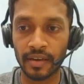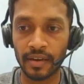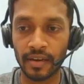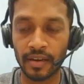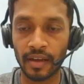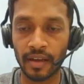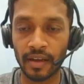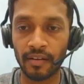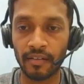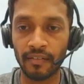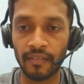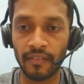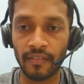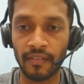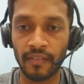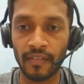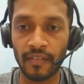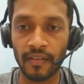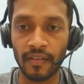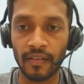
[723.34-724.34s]
now
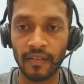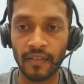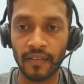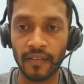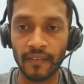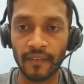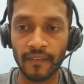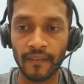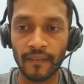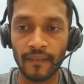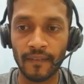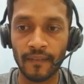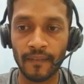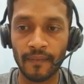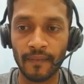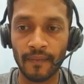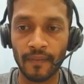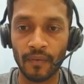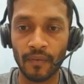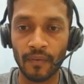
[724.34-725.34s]

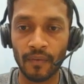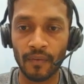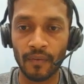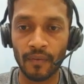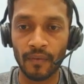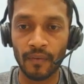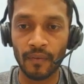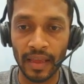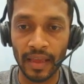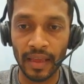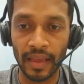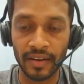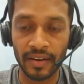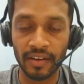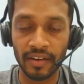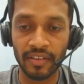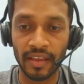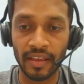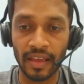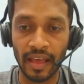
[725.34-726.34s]
one entry
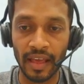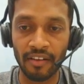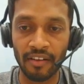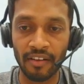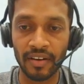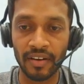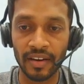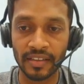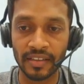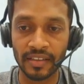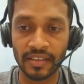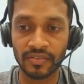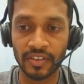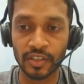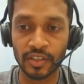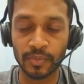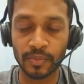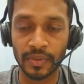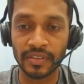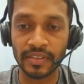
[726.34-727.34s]
we have released,
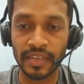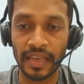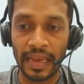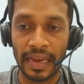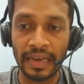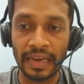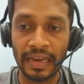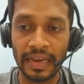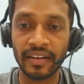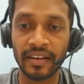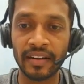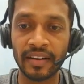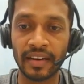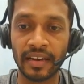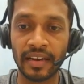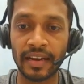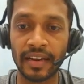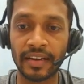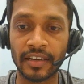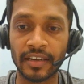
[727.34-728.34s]
which means entry
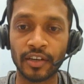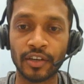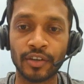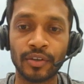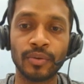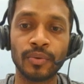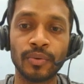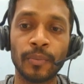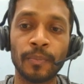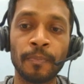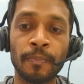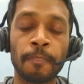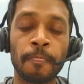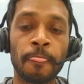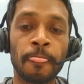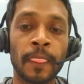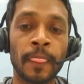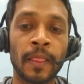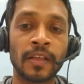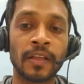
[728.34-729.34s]
related to
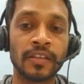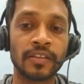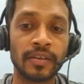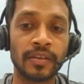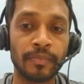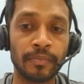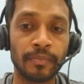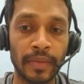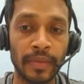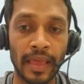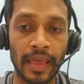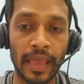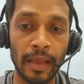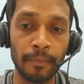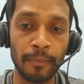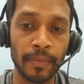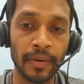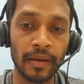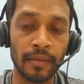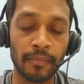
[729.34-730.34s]

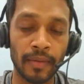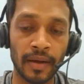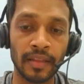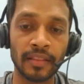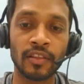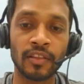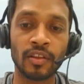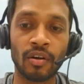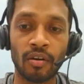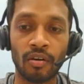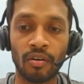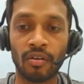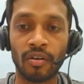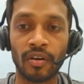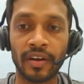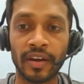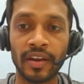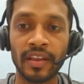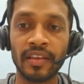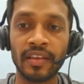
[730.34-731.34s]
April month
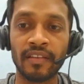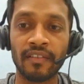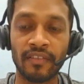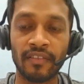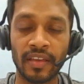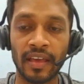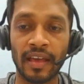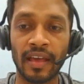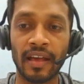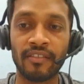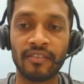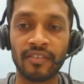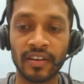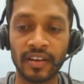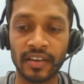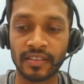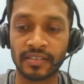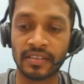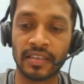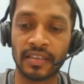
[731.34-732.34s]
already we have
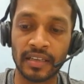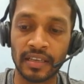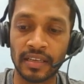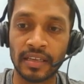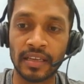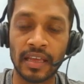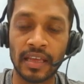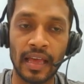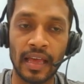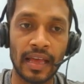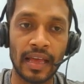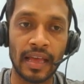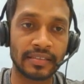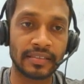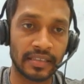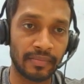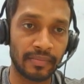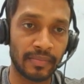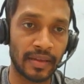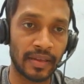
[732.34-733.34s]
released.
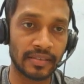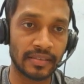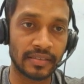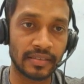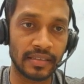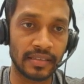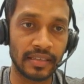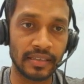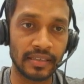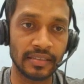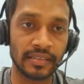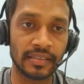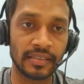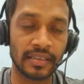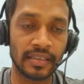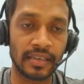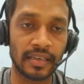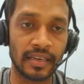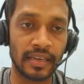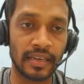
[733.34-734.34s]
Same as this,
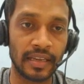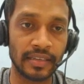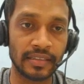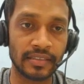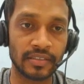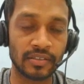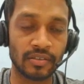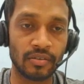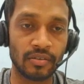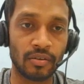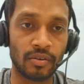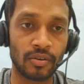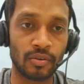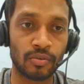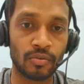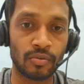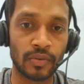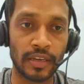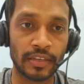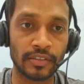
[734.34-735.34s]
let's
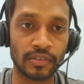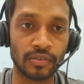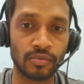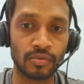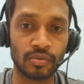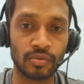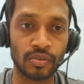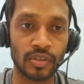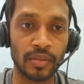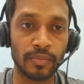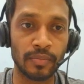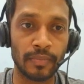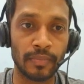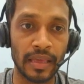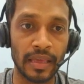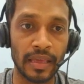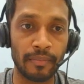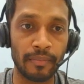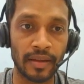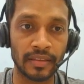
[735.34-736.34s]
do to the
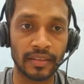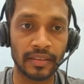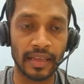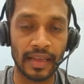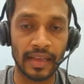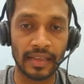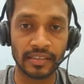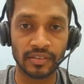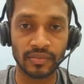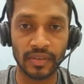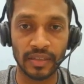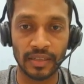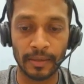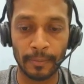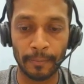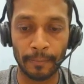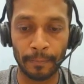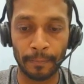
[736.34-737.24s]
May month as well.